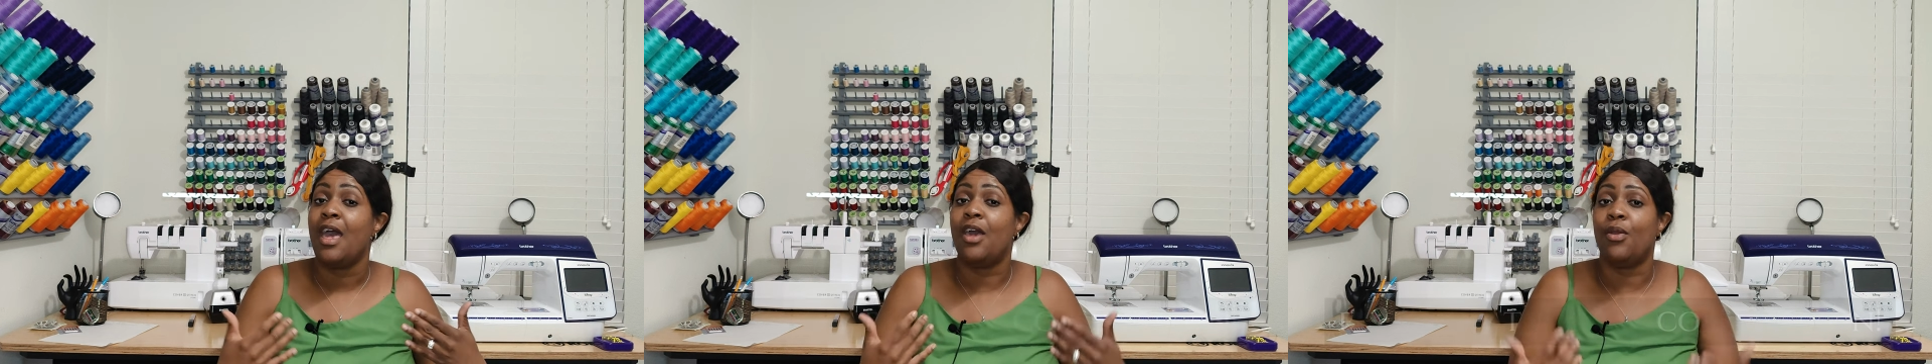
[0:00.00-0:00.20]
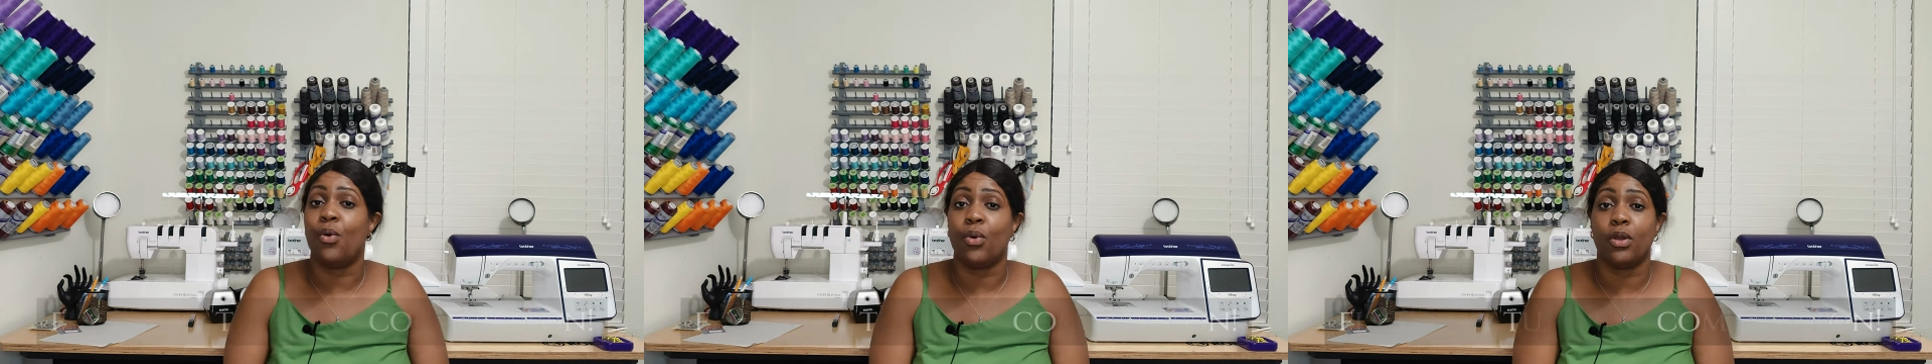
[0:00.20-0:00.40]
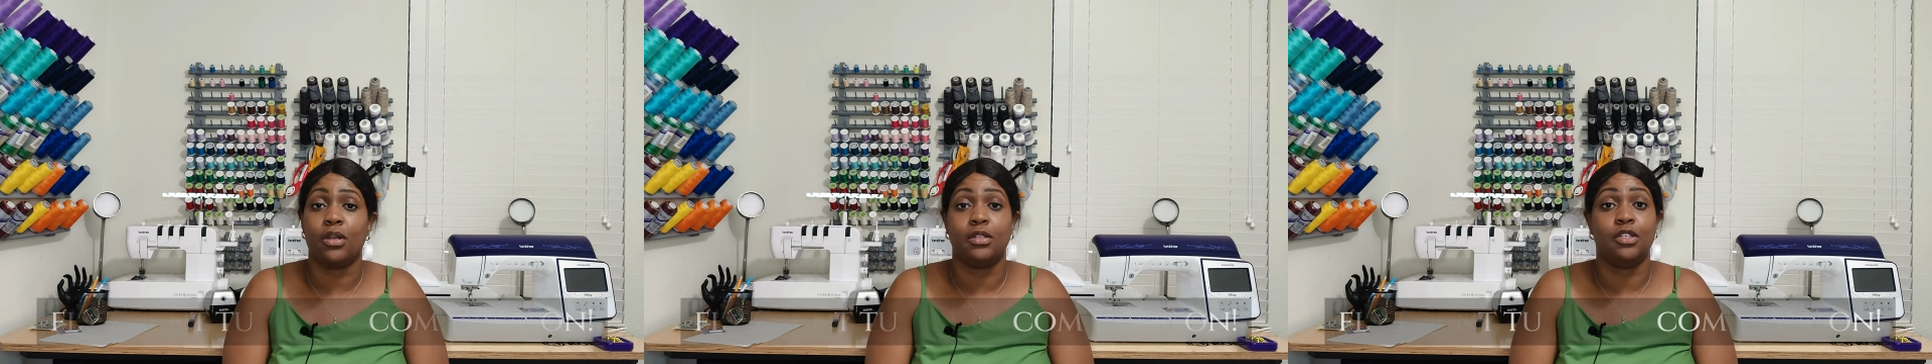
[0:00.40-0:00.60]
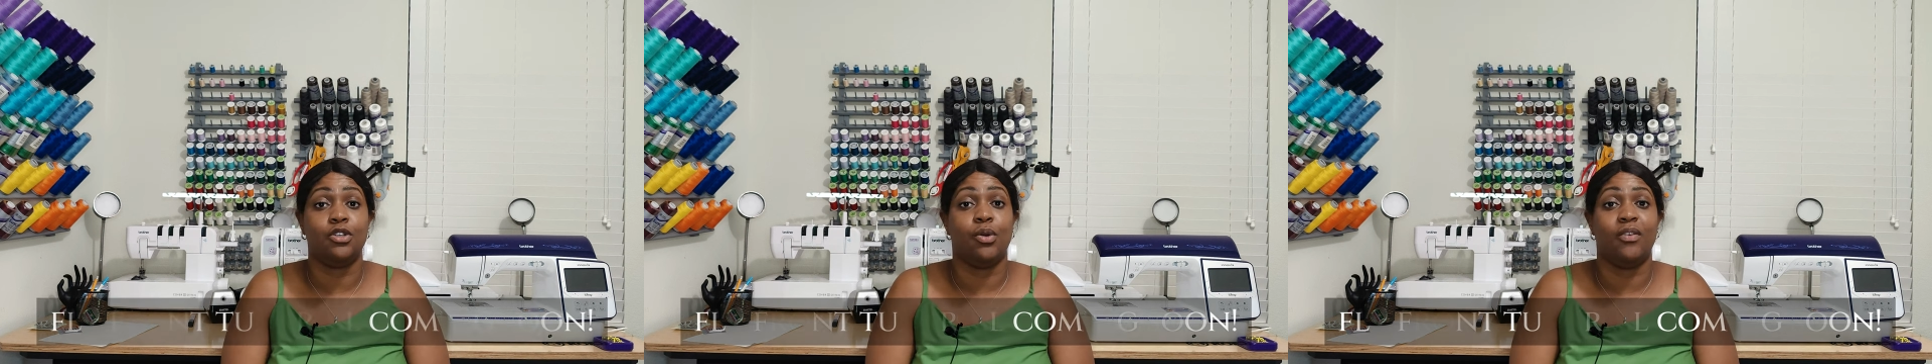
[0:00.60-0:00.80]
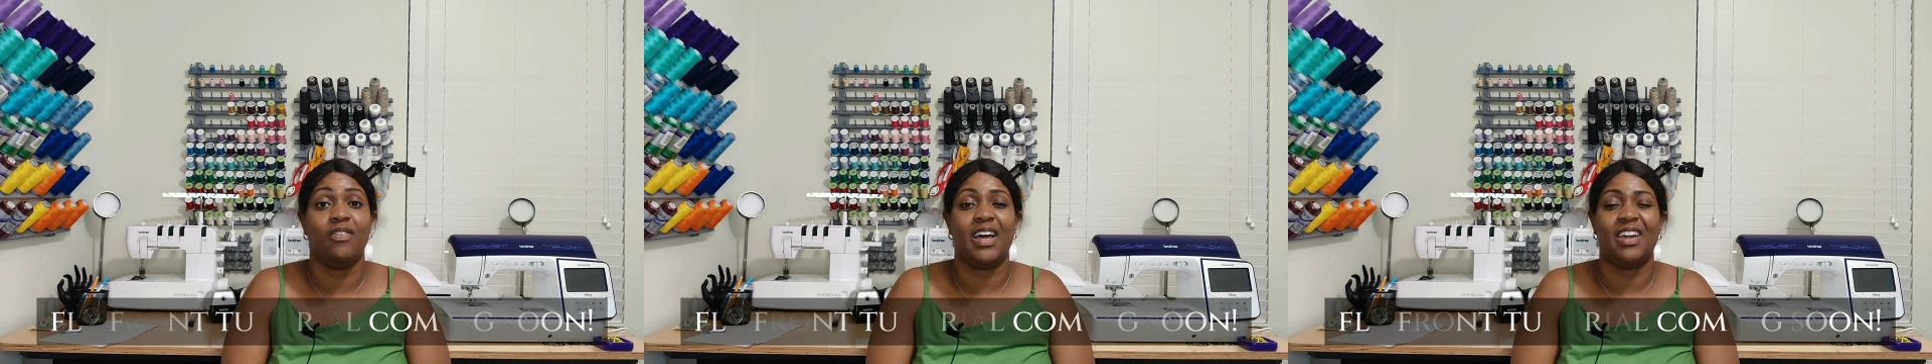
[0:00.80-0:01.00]
in order to
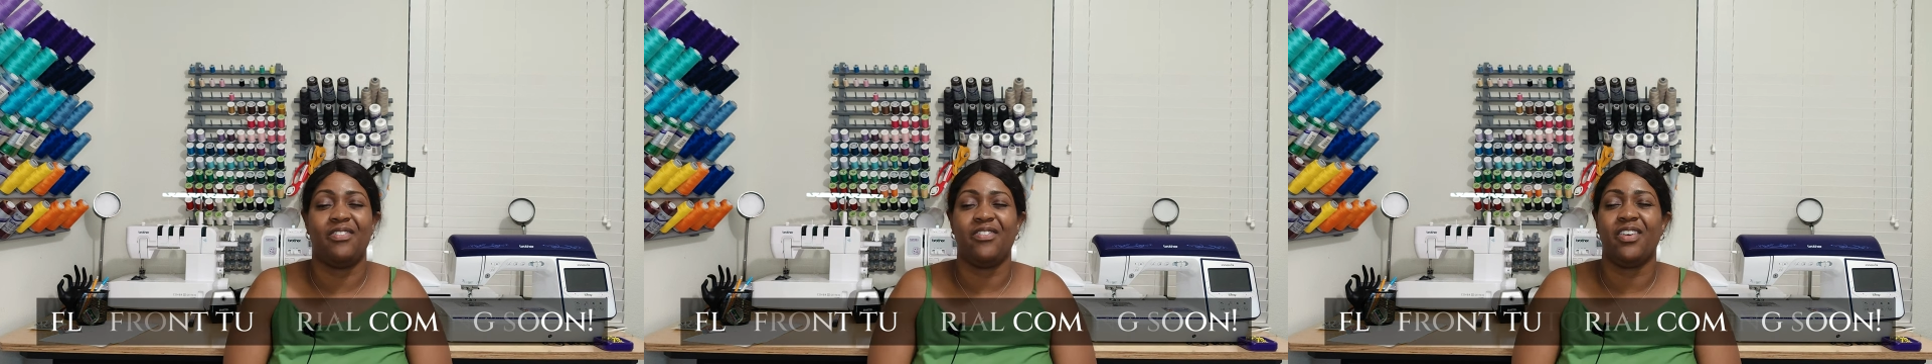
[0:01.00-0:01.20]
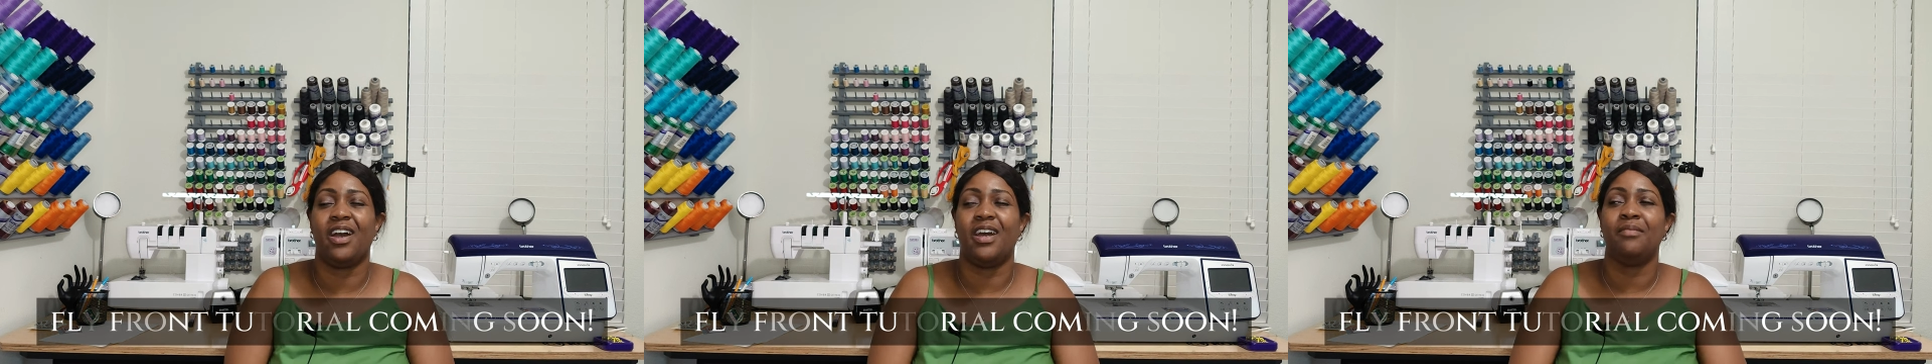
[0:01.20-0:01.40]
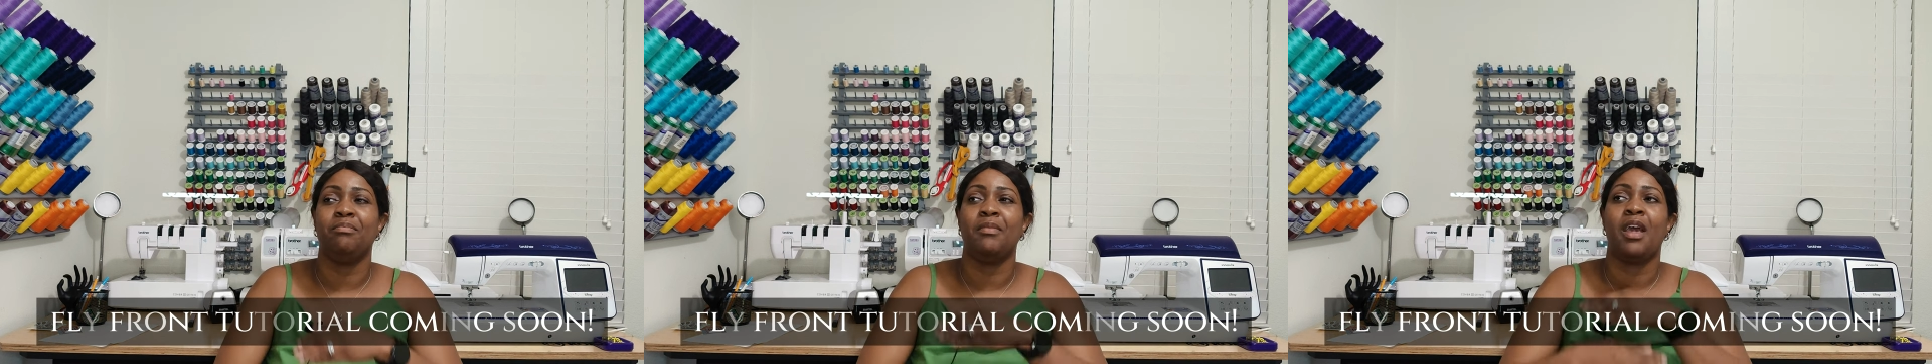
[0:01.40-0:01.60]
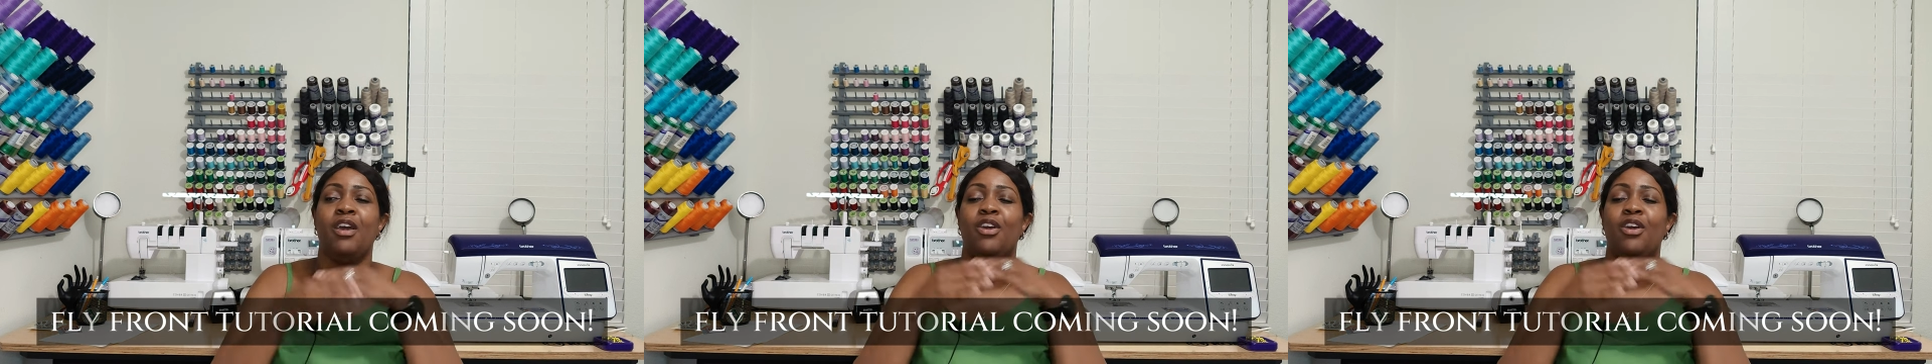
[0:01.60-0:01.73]
do a fly front.